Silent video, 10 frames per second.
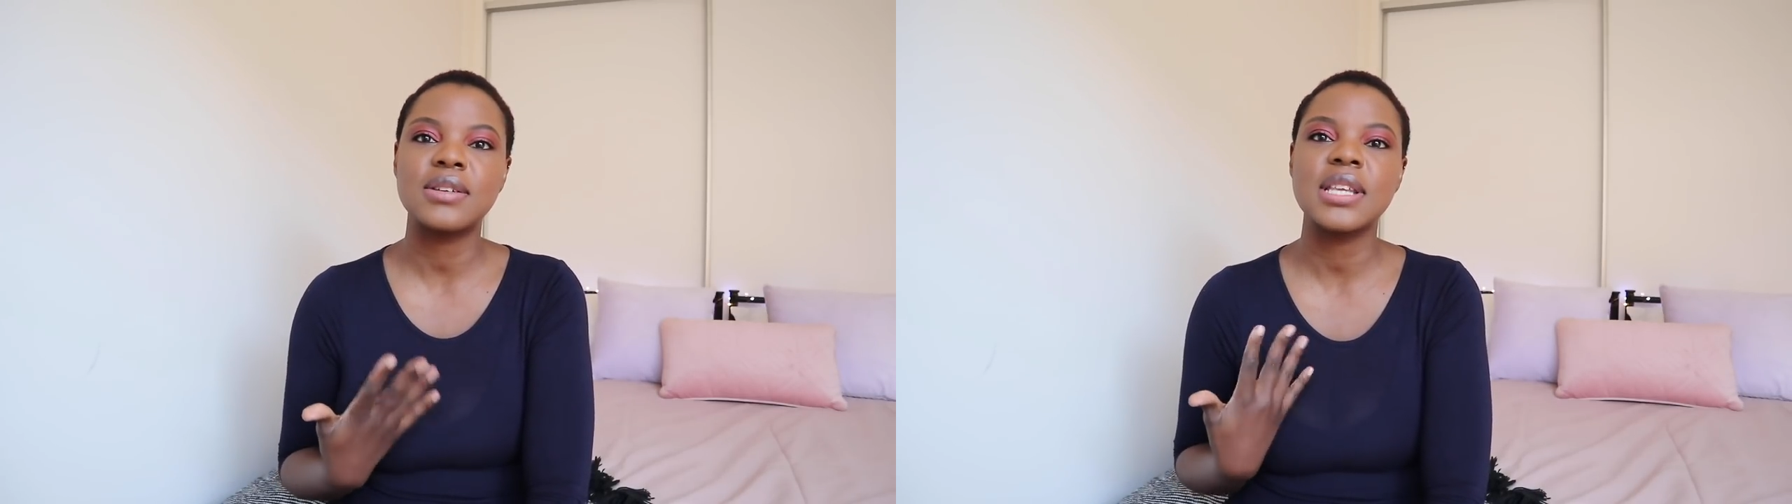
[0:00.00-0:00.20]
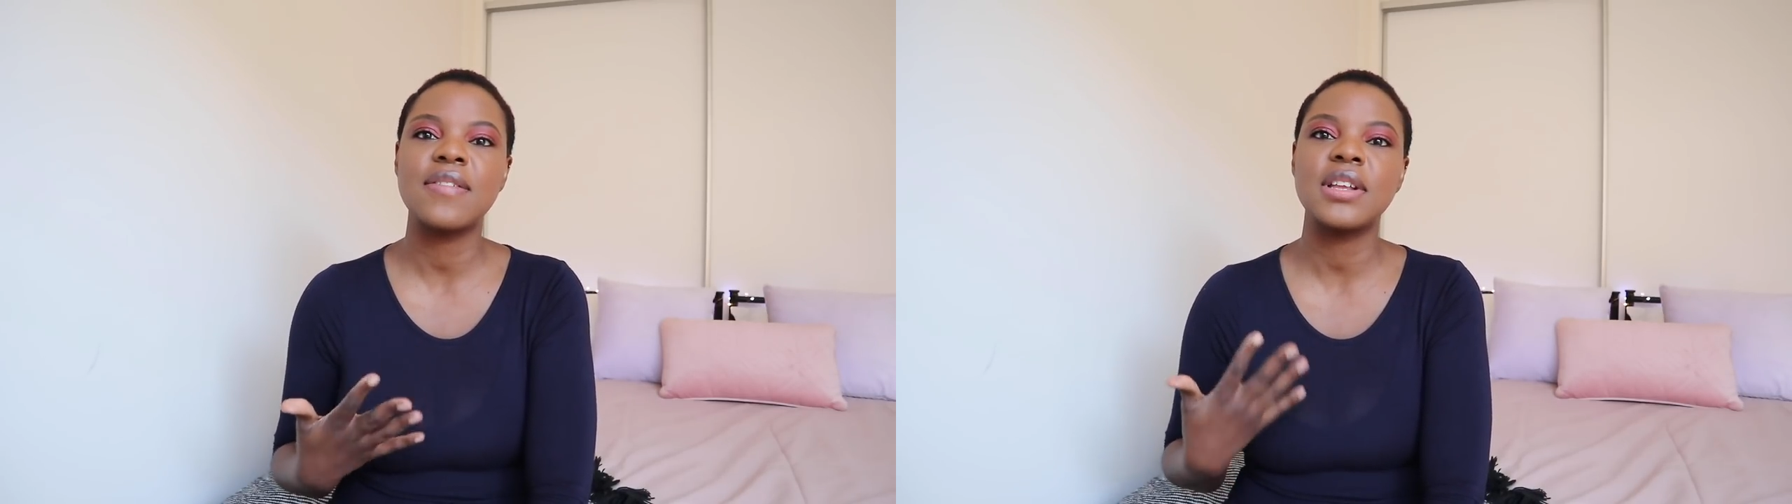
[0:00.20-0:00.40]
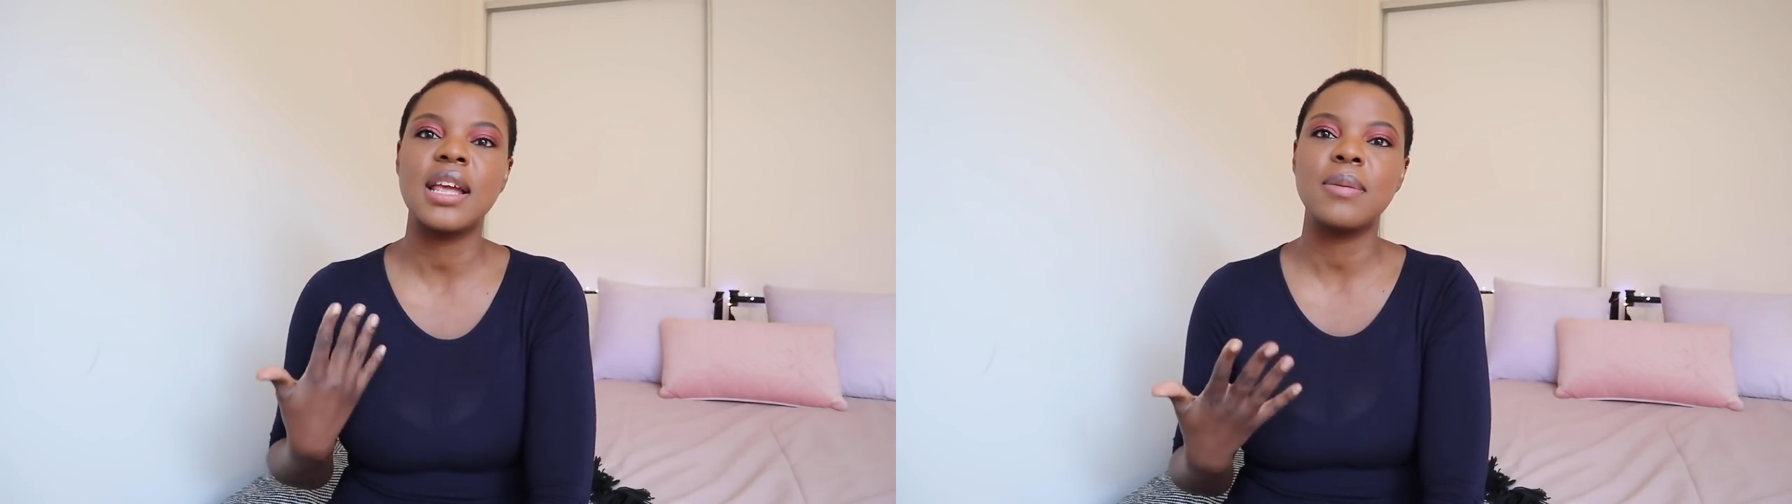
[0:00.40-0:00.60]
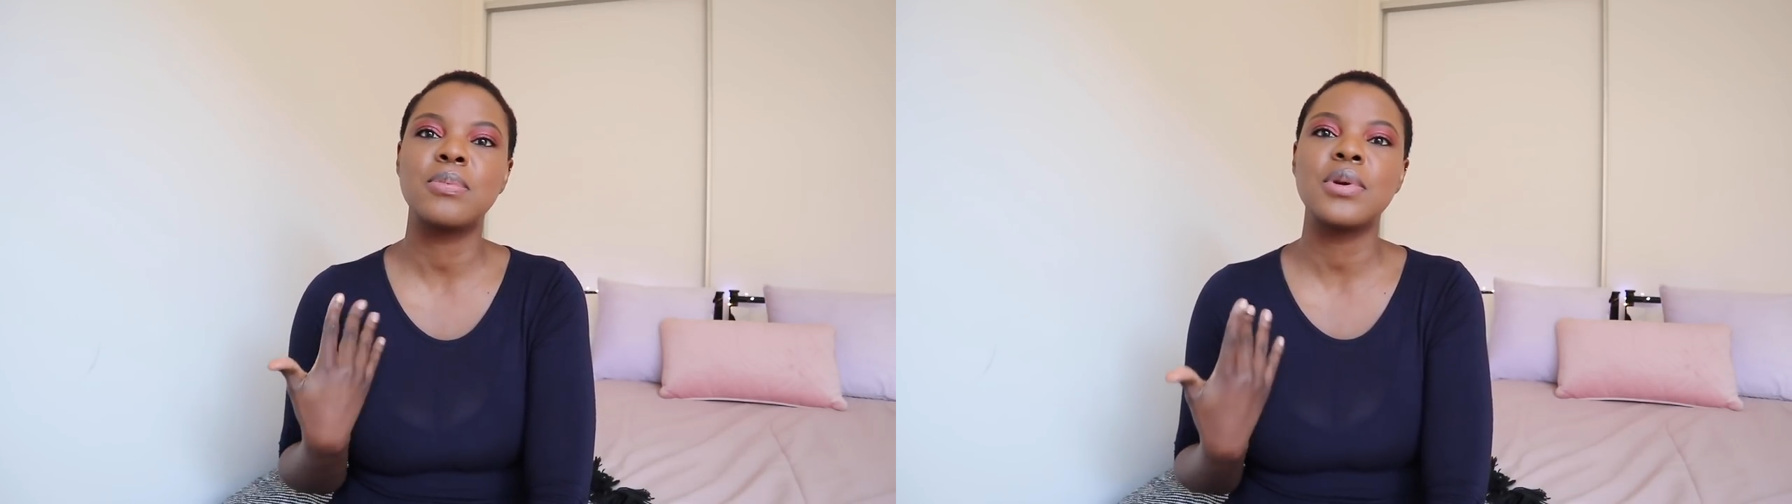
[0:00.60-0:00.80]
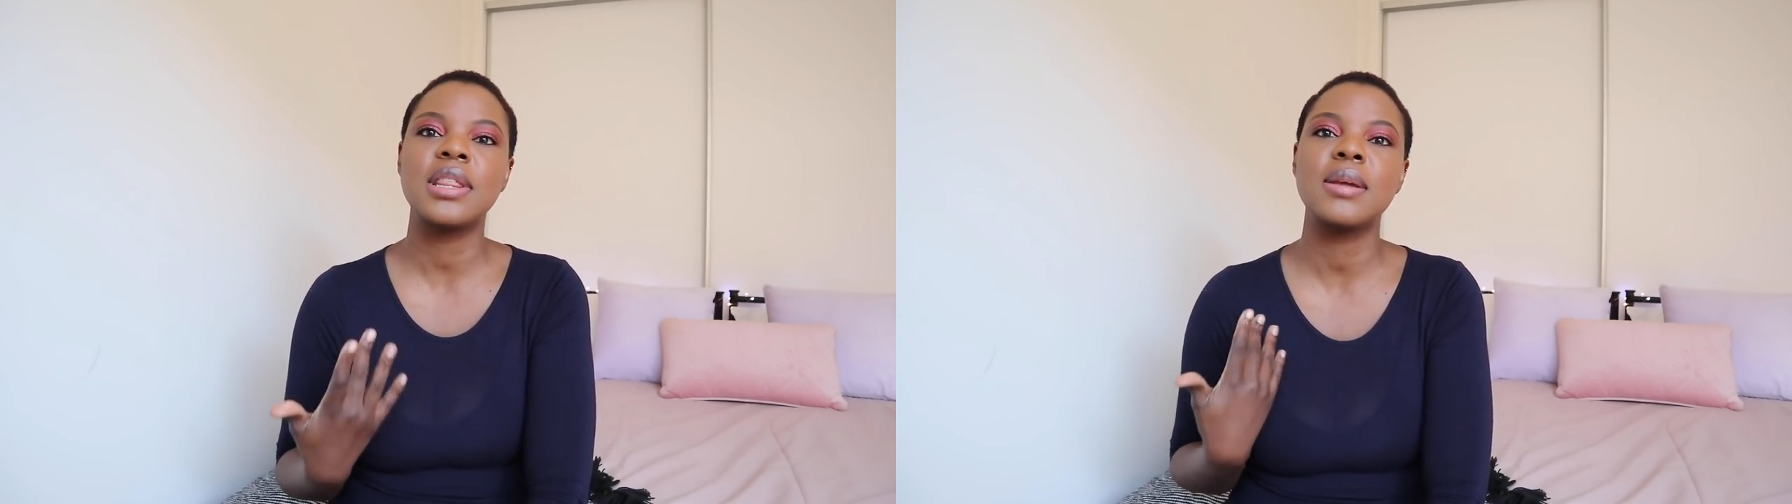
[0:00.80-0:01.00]
I was having like
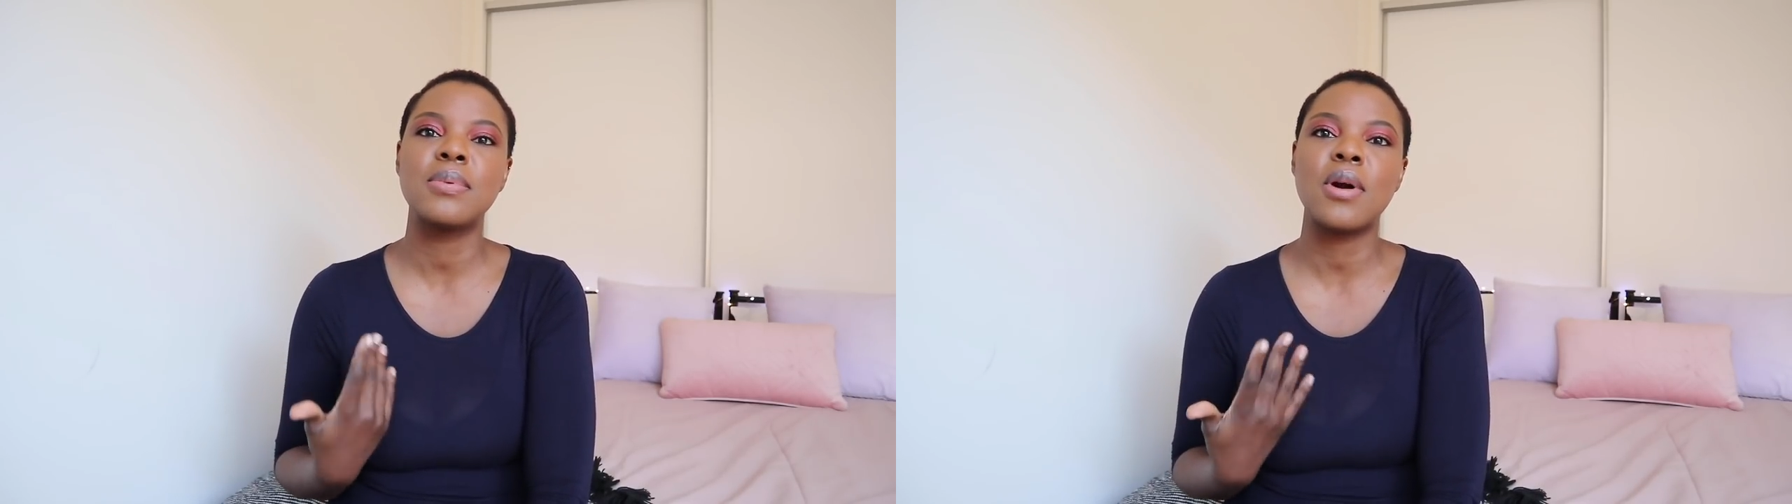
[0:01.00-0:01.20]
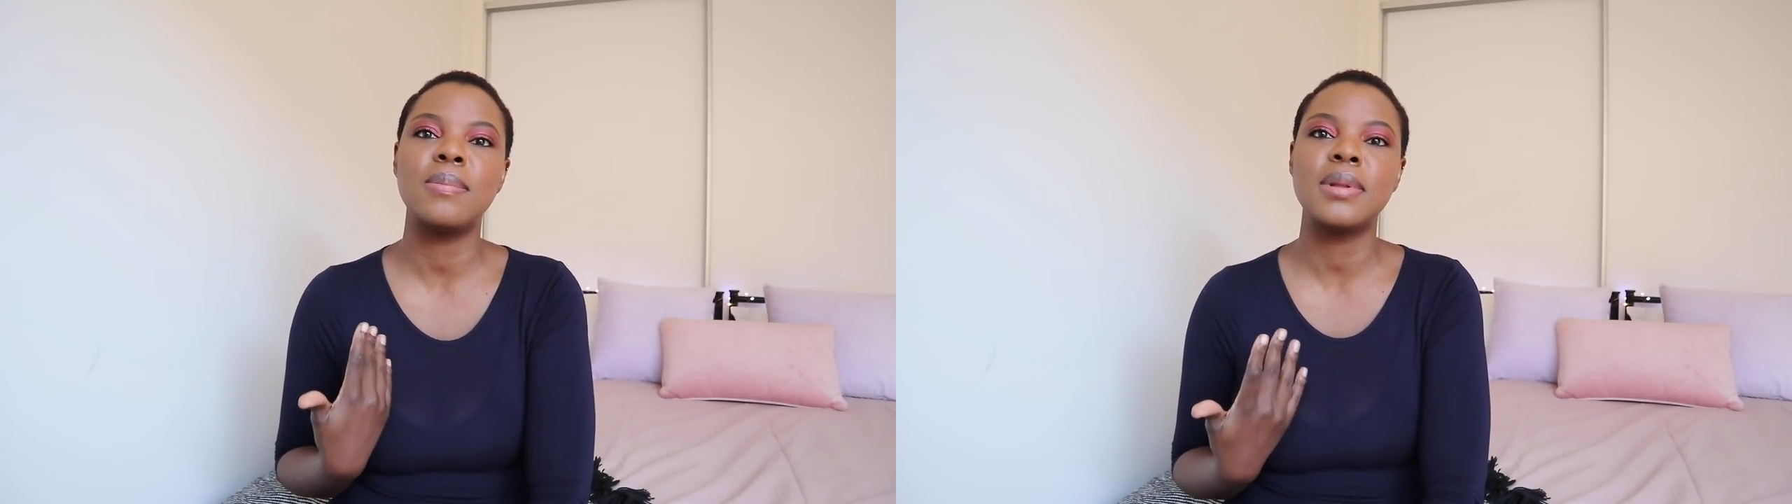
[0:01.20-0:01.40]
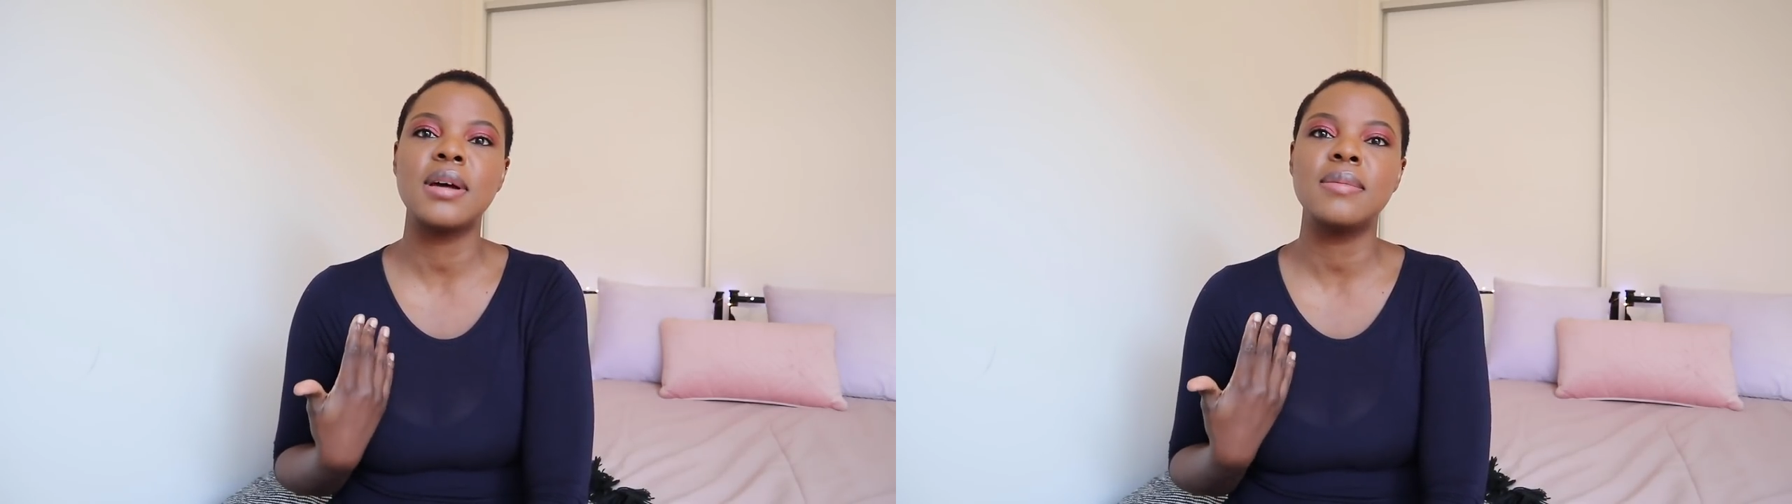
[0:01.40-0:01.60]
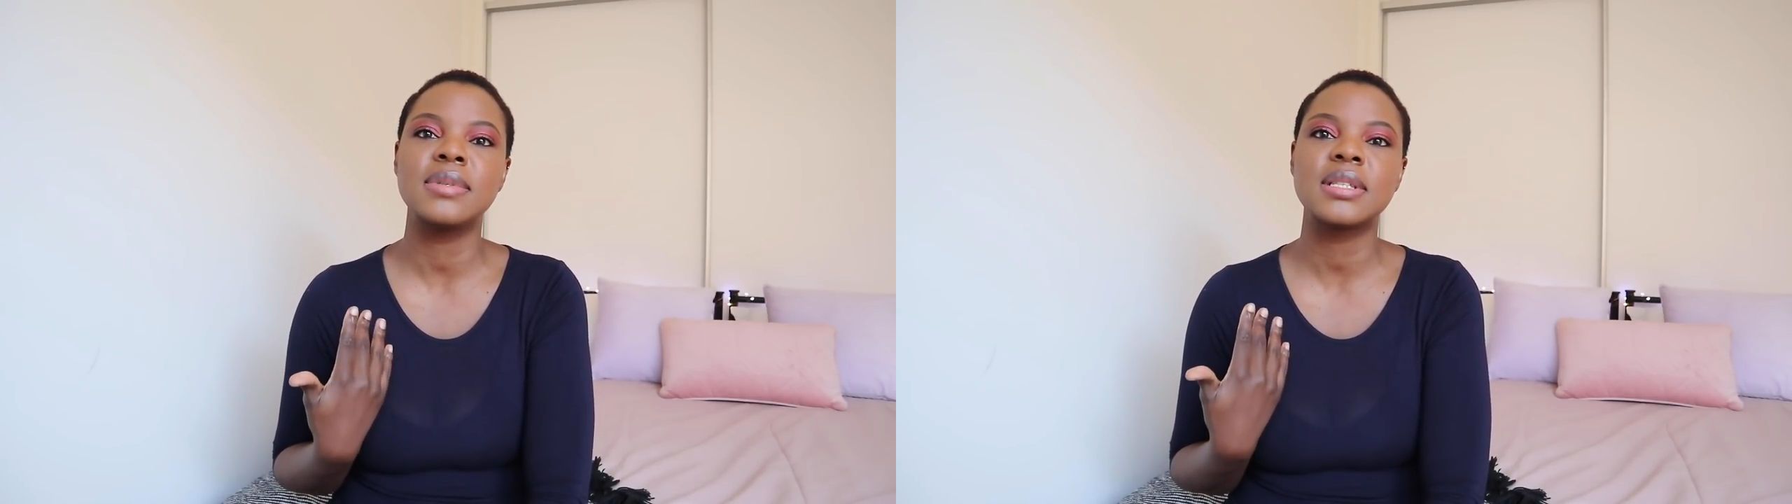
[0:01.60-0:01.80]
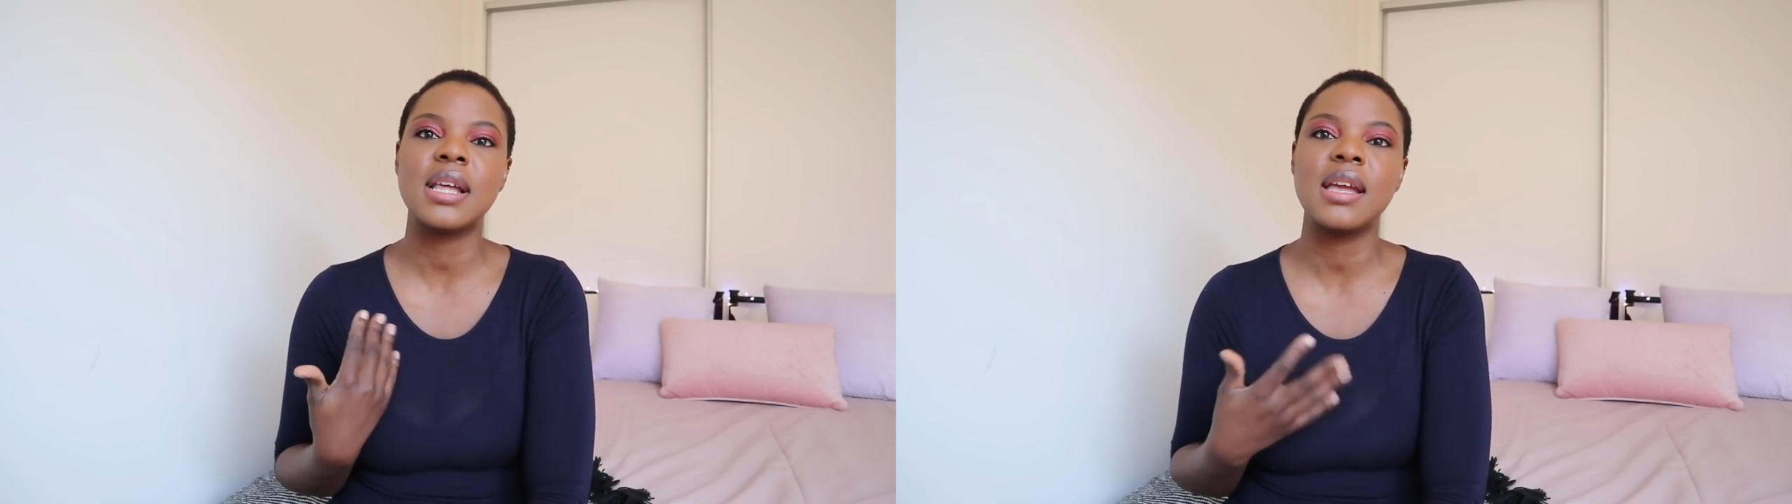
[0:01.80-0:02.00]
breathing
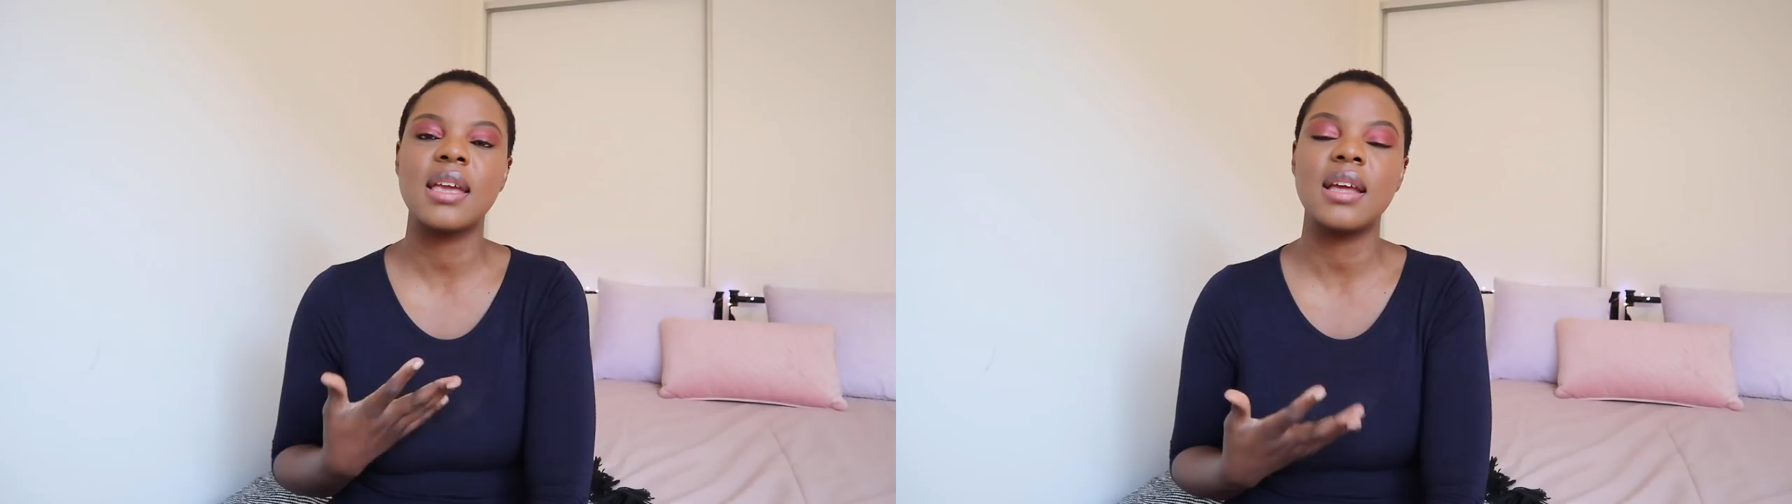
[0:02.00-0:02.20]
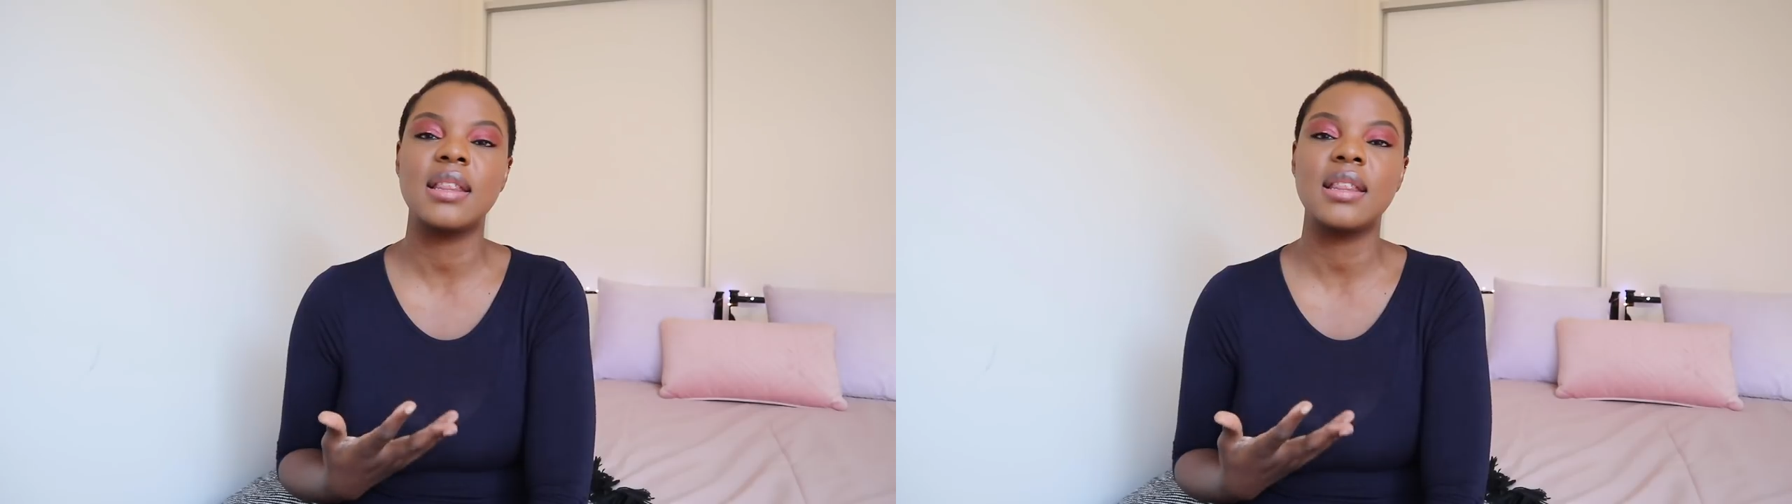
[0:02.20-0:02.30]
problems, like,